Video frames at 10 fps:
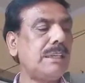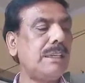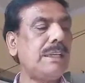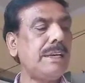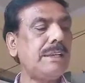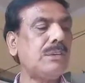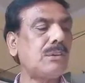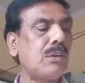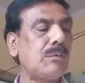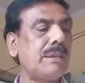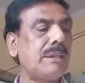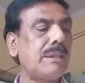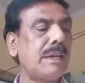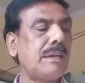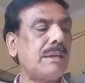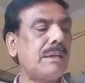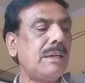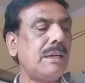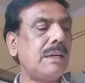in any solvent can,